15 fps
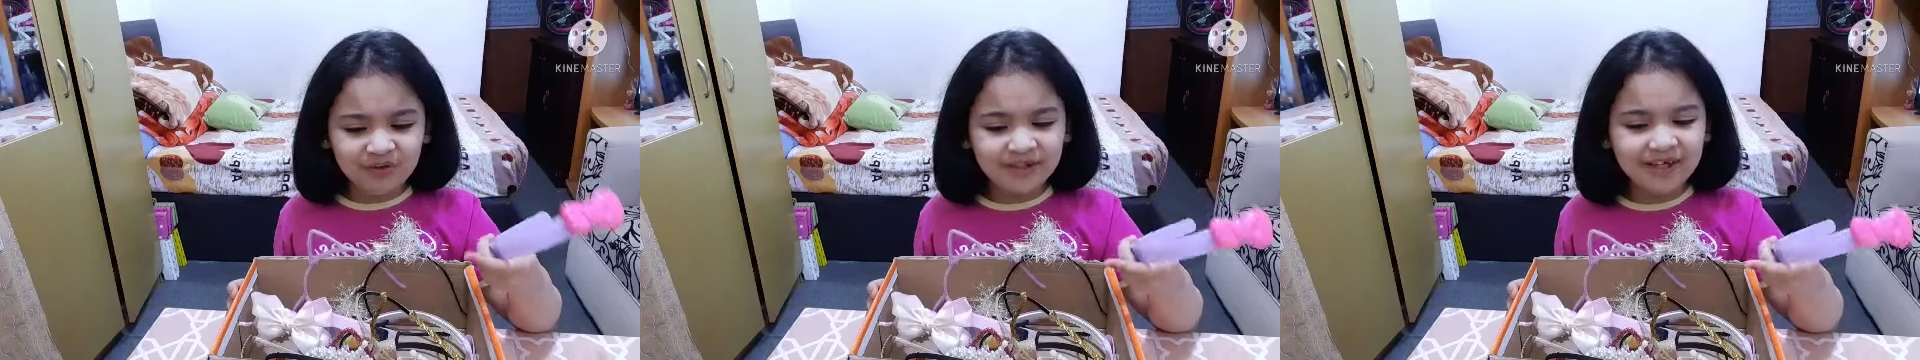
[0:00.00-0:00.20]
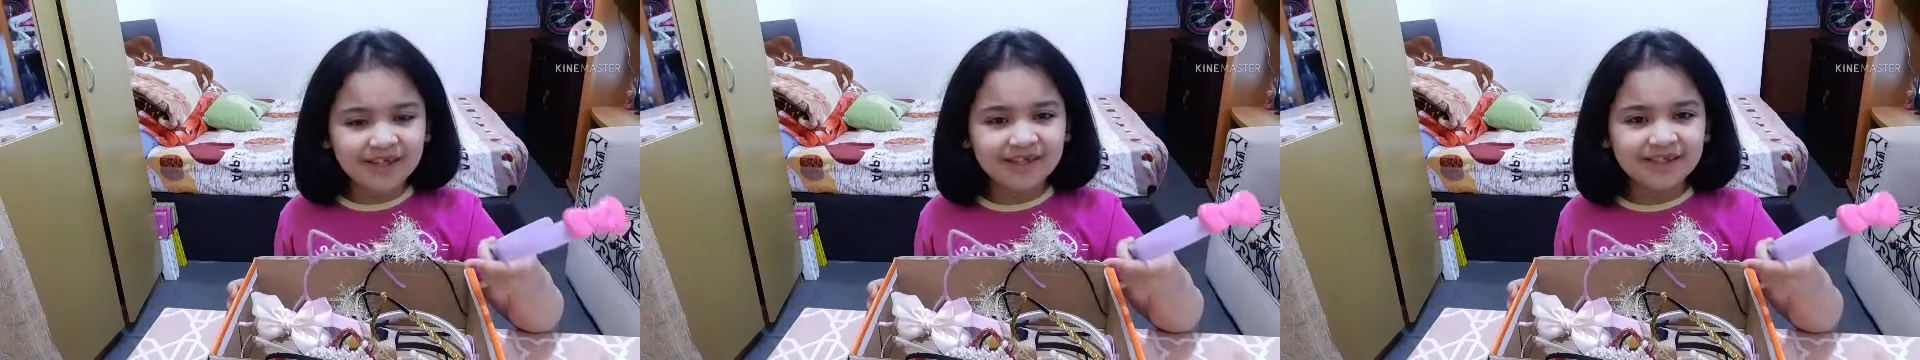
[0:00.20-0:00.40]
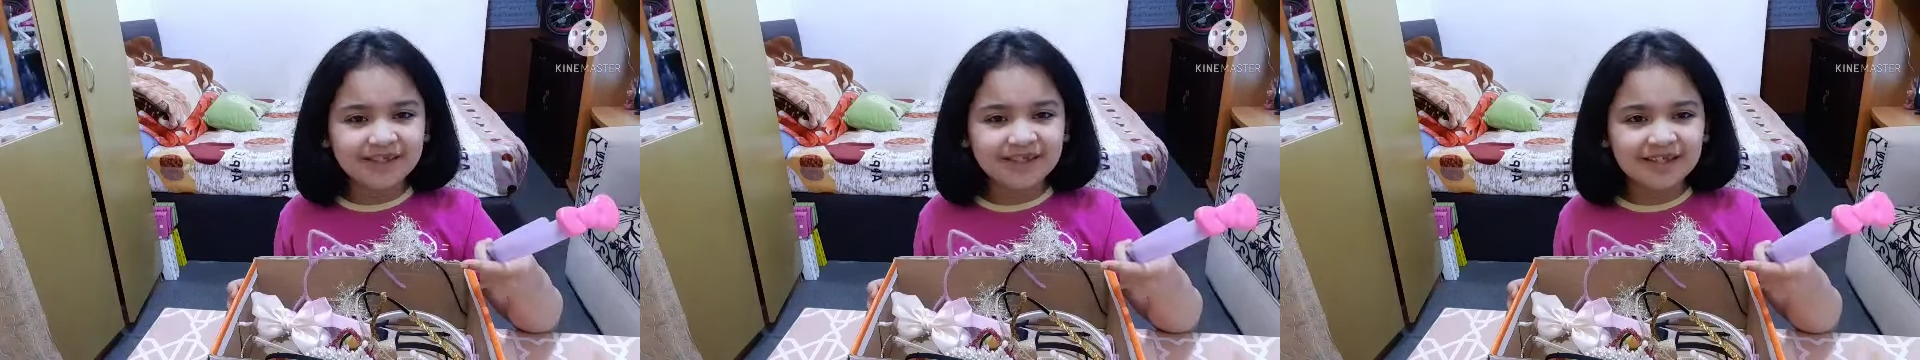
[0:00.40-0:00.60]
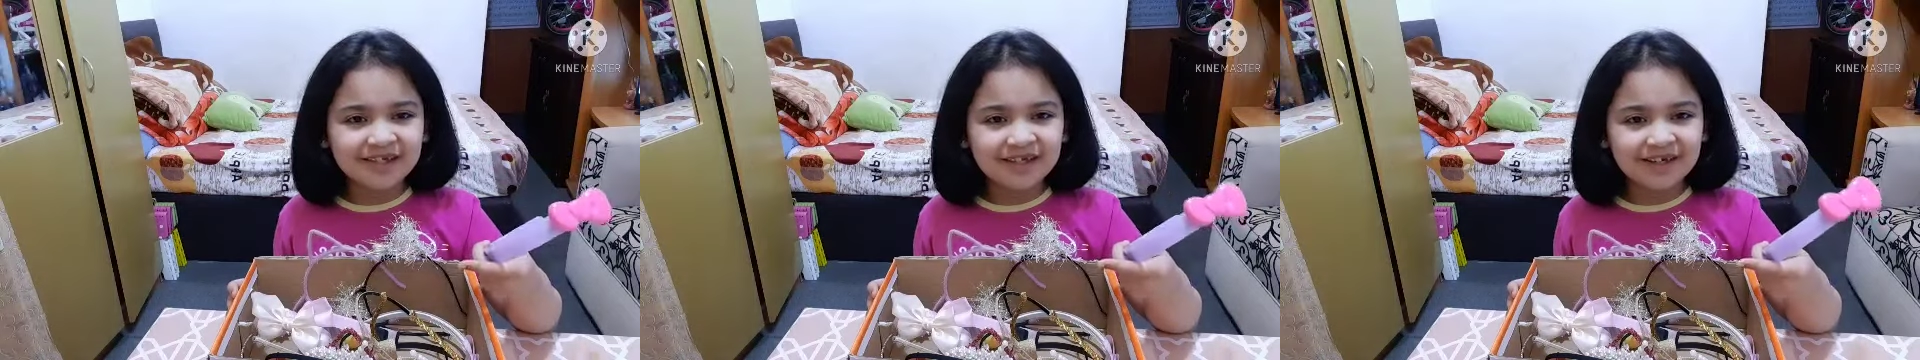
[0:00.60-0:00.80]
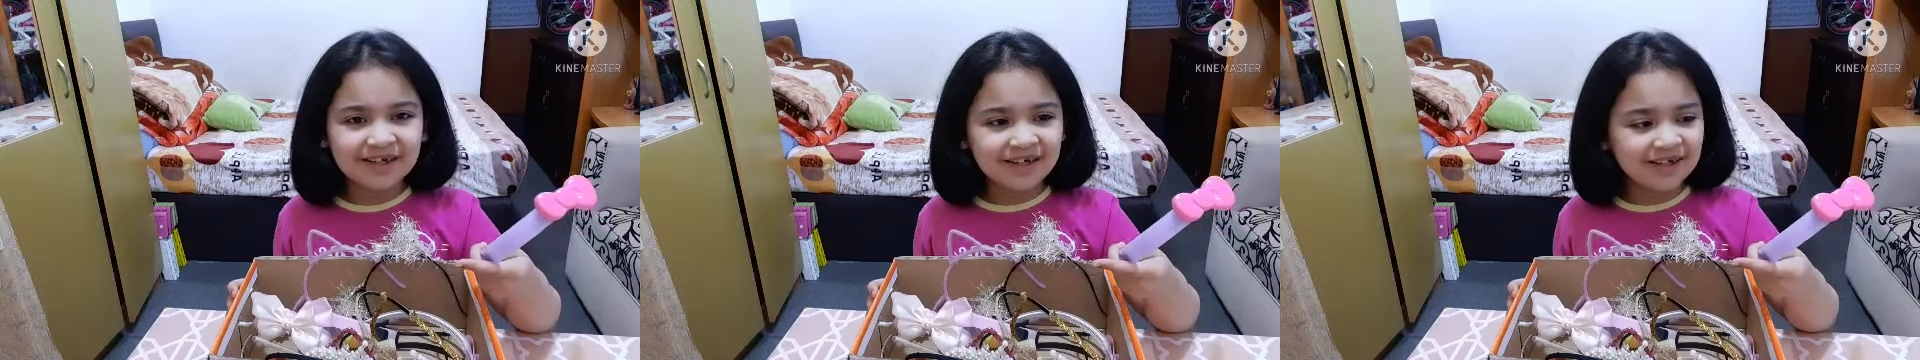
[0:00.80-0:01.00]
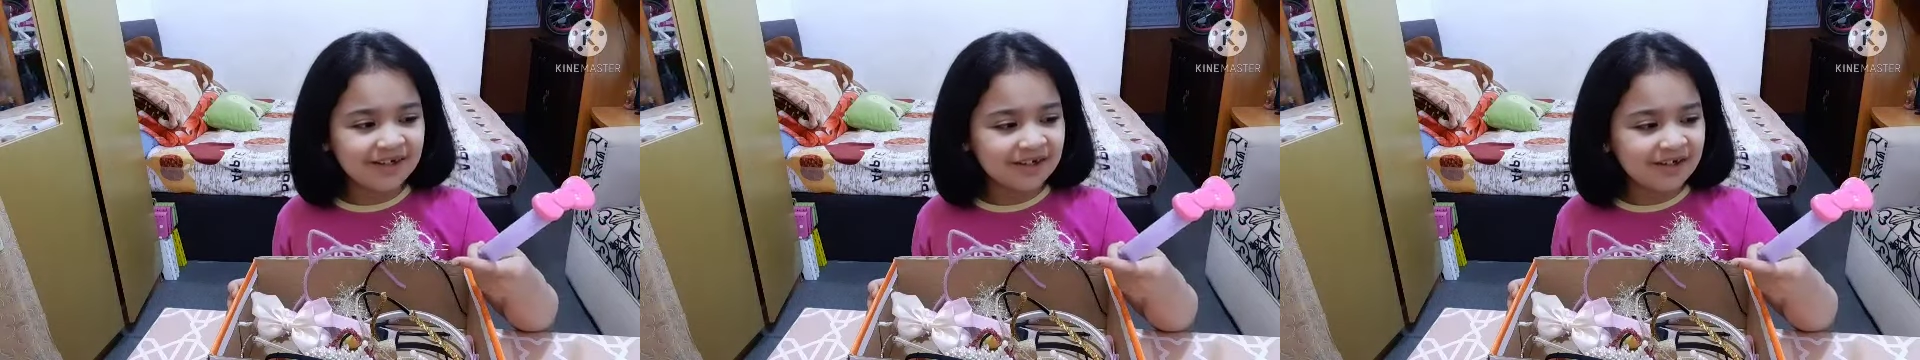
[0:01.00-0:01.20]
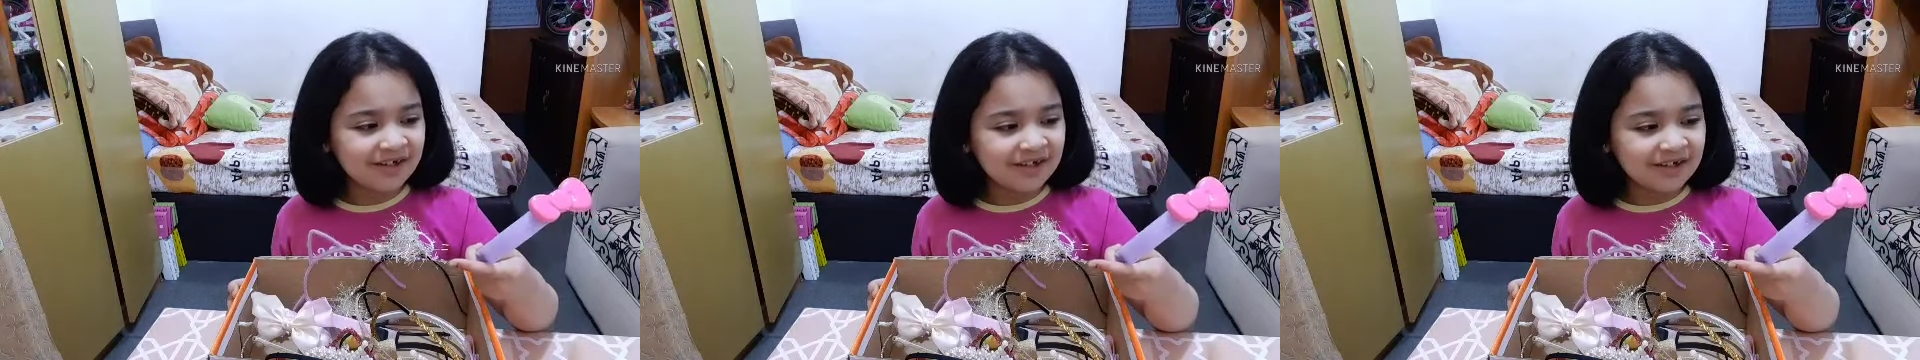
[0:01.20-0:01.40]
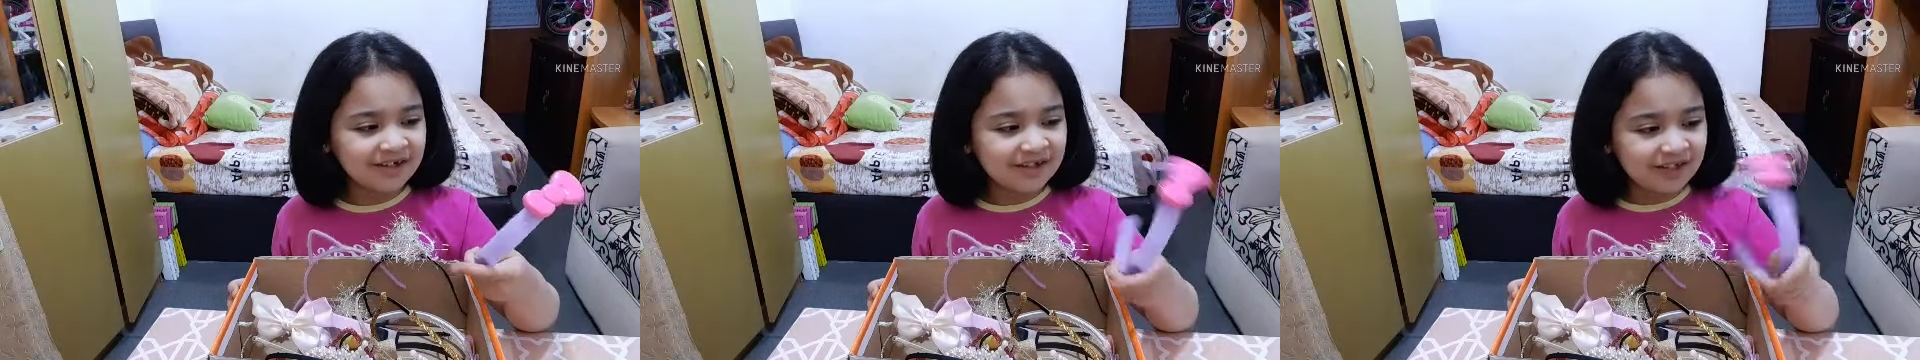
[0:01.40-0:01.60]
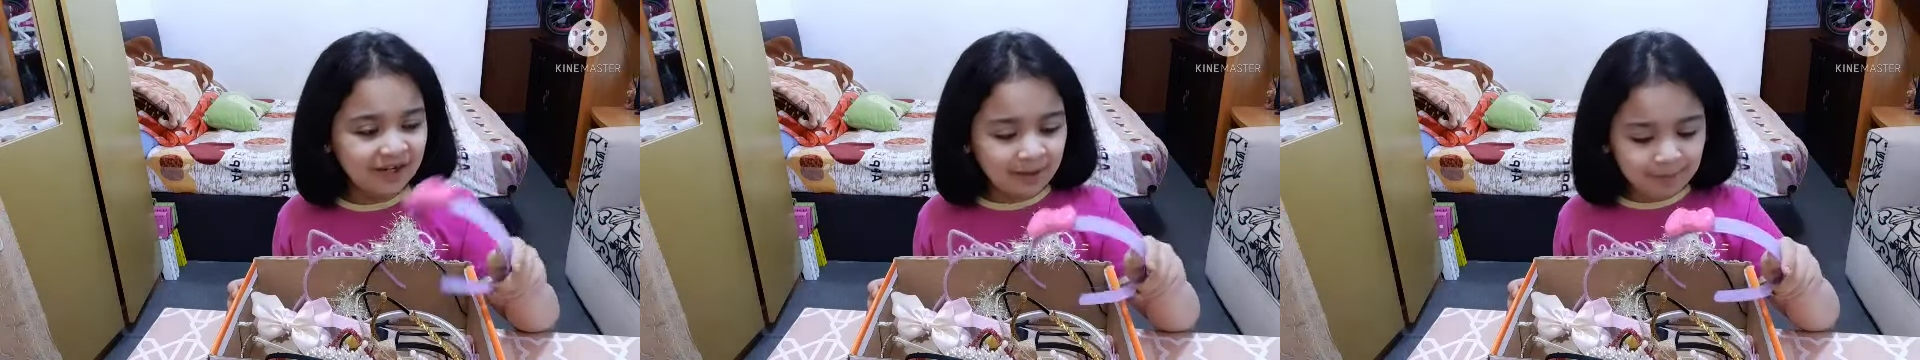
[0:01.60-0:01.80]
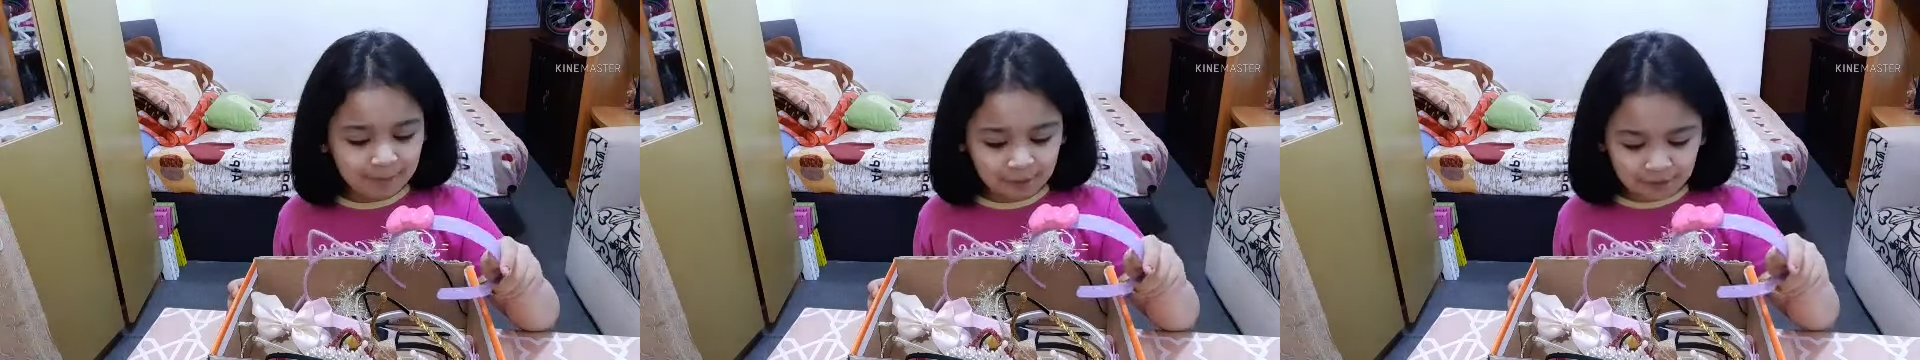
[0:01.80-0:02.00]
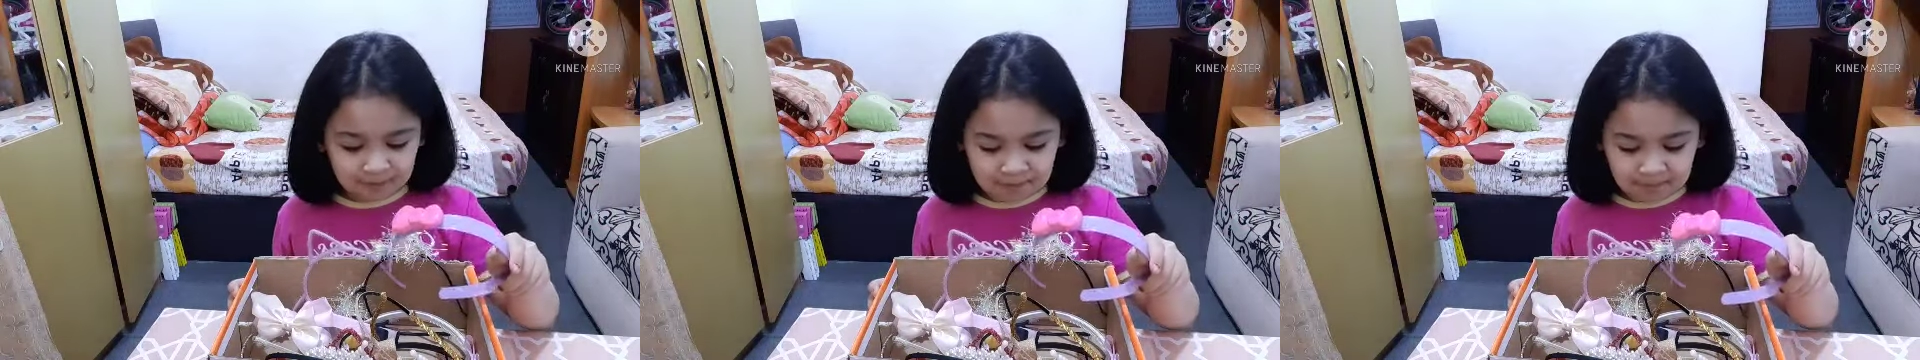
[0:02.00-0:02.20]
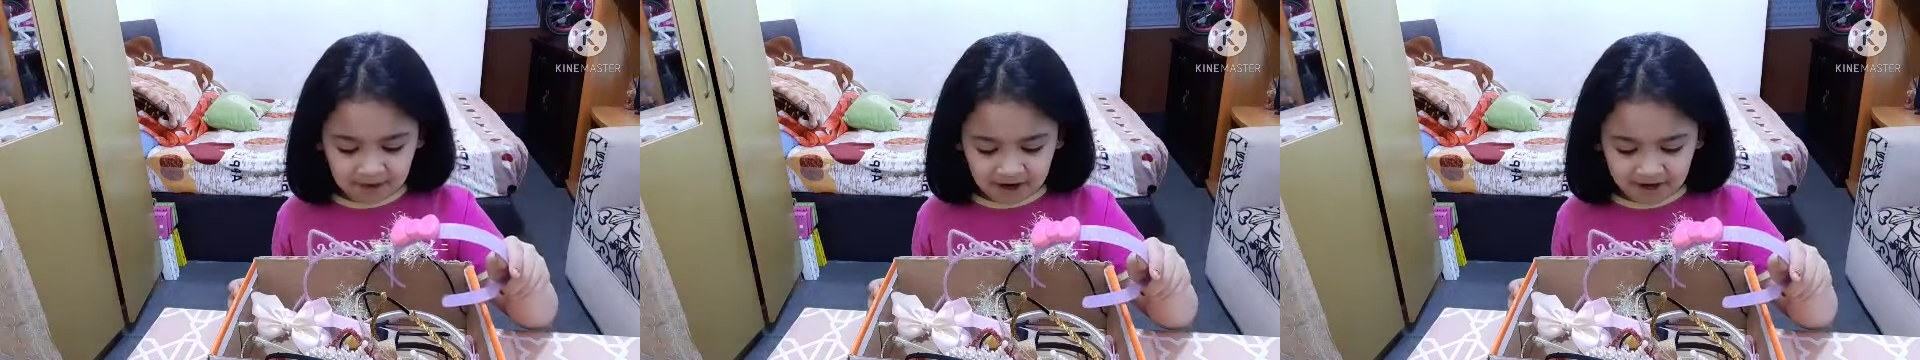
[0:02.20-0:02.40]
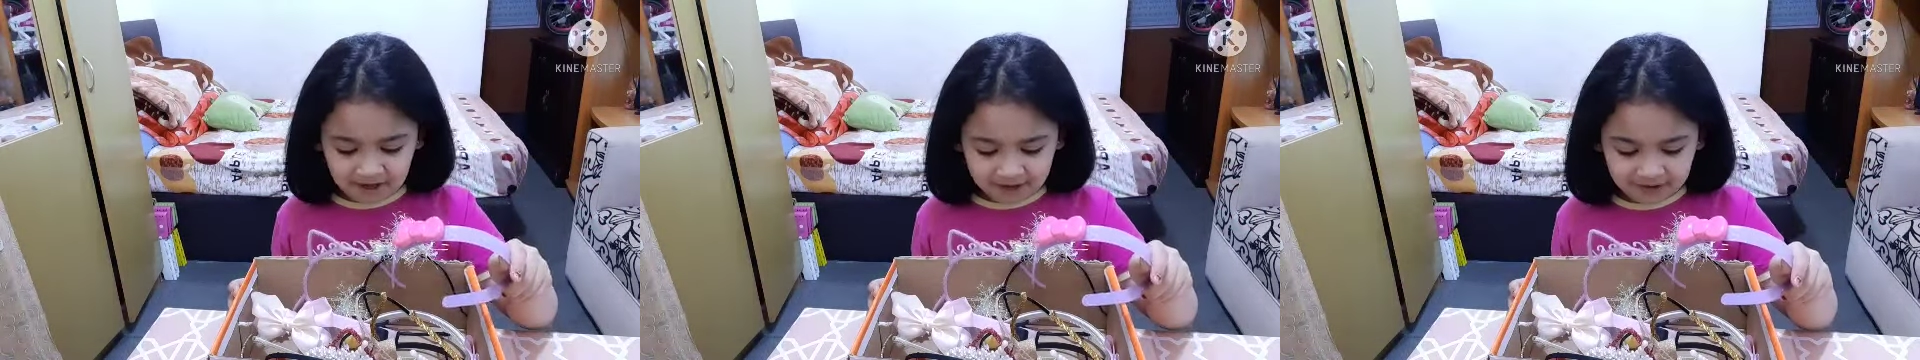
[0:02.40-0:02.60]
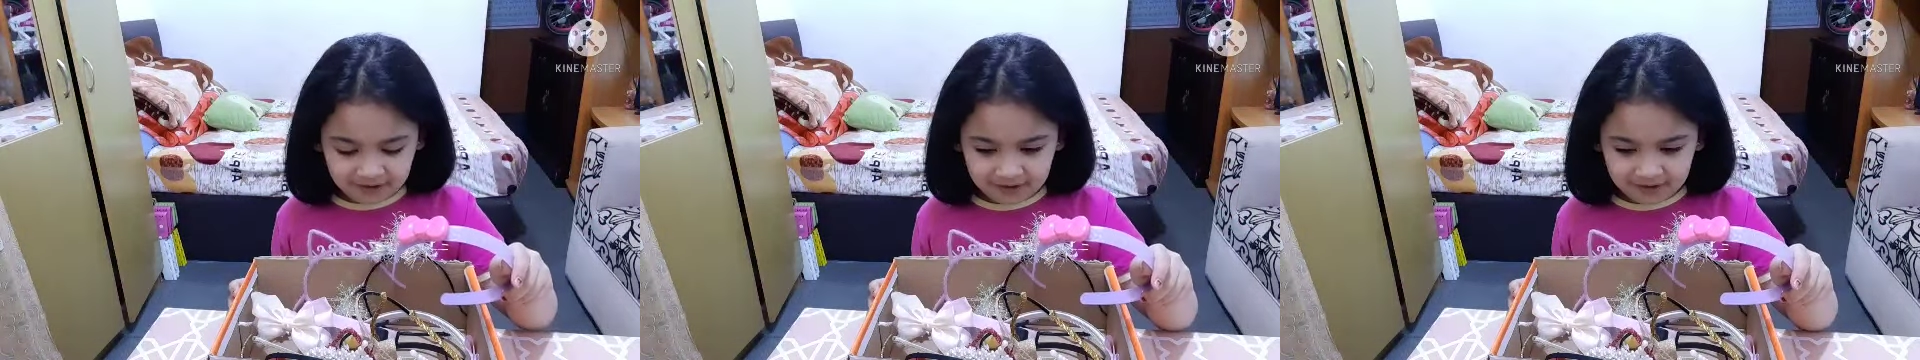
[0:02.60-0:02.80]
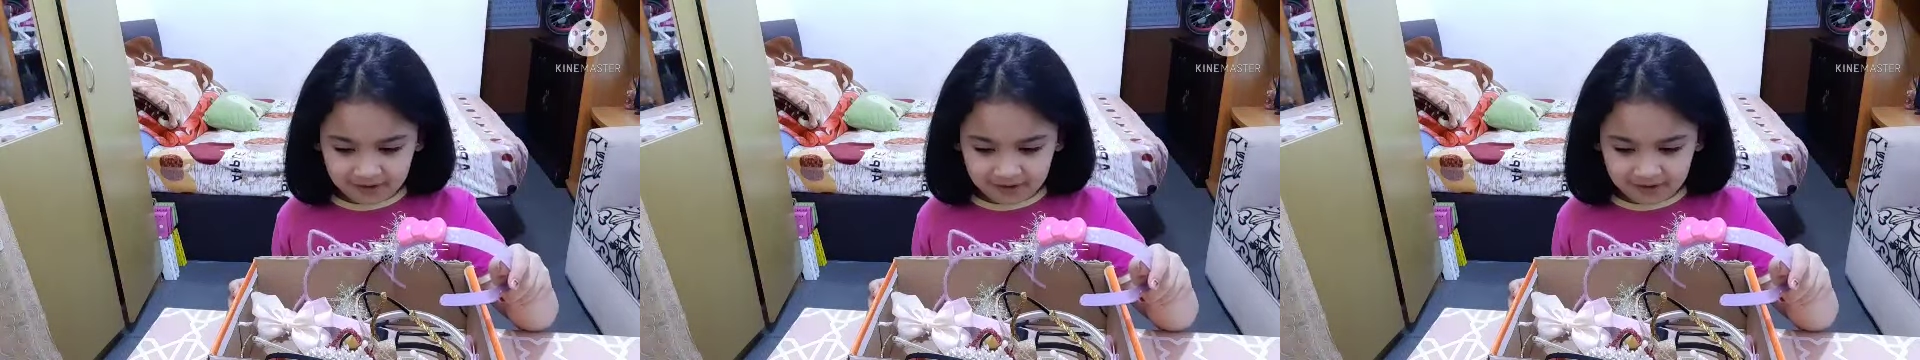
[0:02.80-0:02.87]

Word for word: this? Did I put it back?